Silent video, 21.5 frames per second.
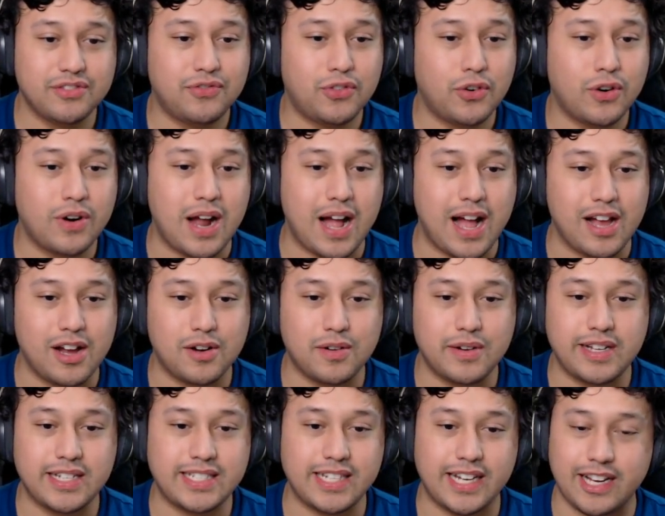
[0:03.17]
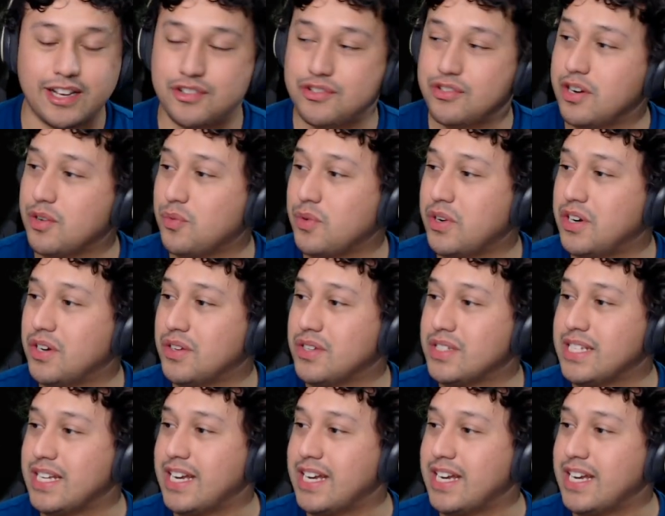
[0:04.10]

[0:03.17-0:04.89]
4, iOS, Android, Windows, and